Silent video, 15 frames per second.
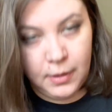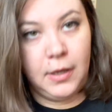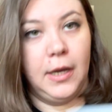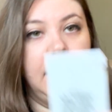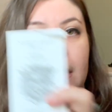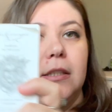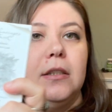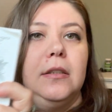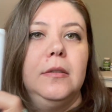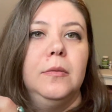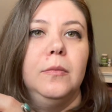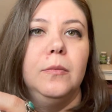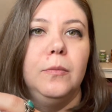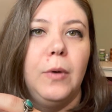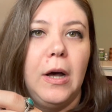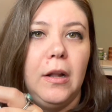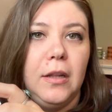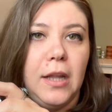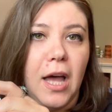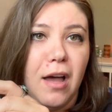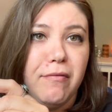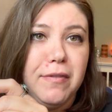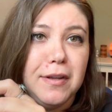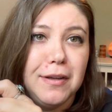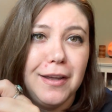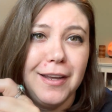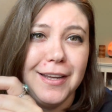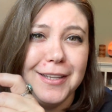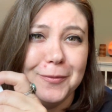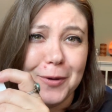It's well loved,
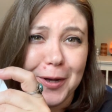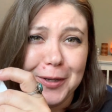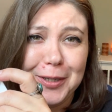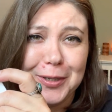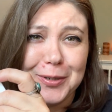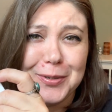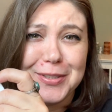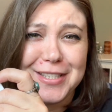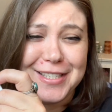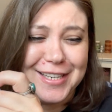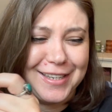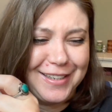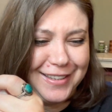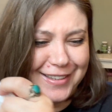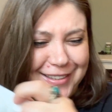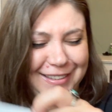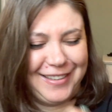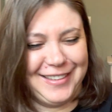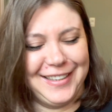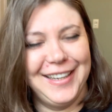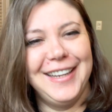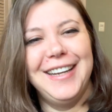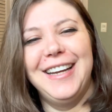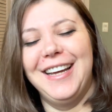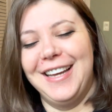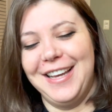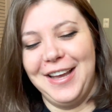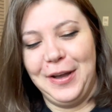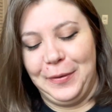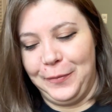well used.
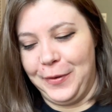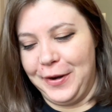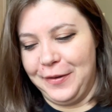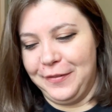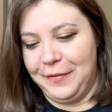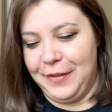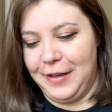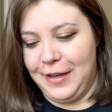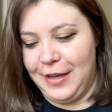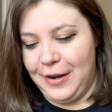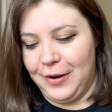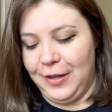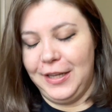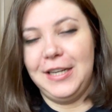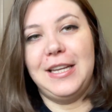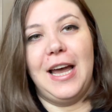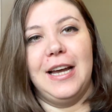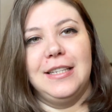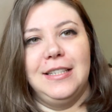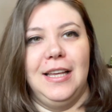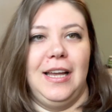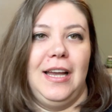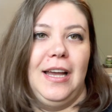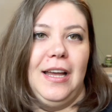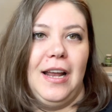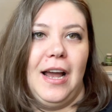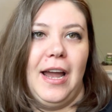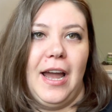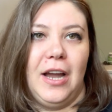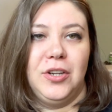One of the early decks that
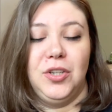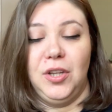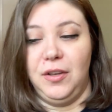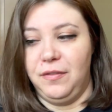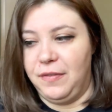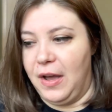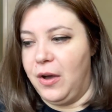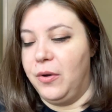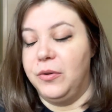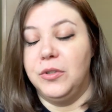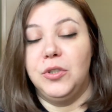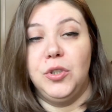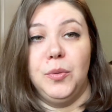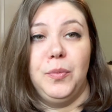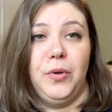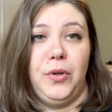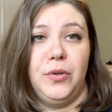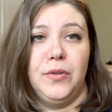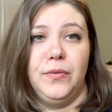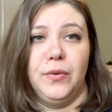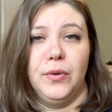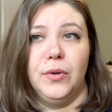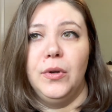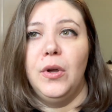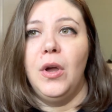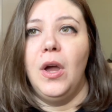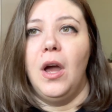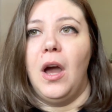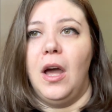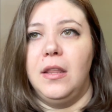I actually found super useful.
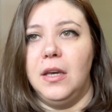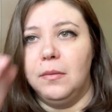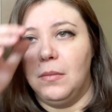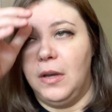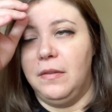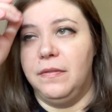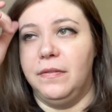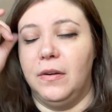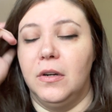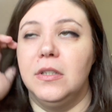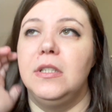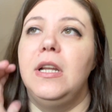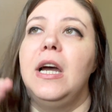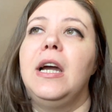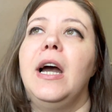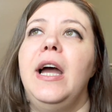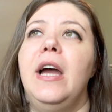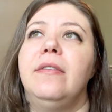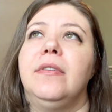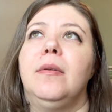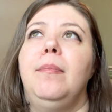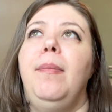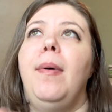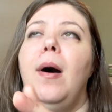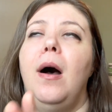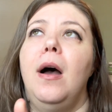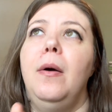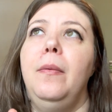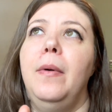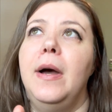I think my first deck I ever
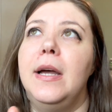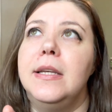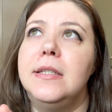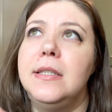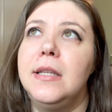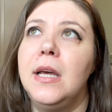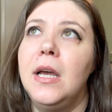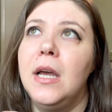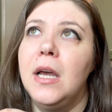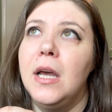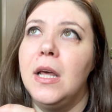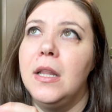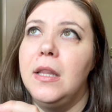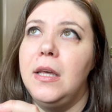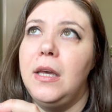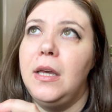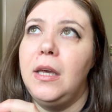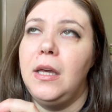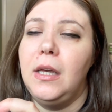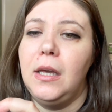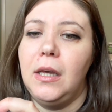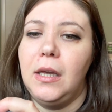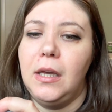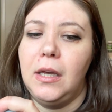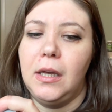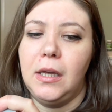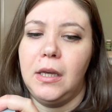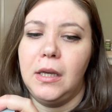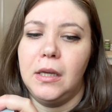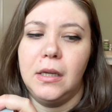bought was
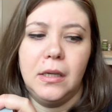the,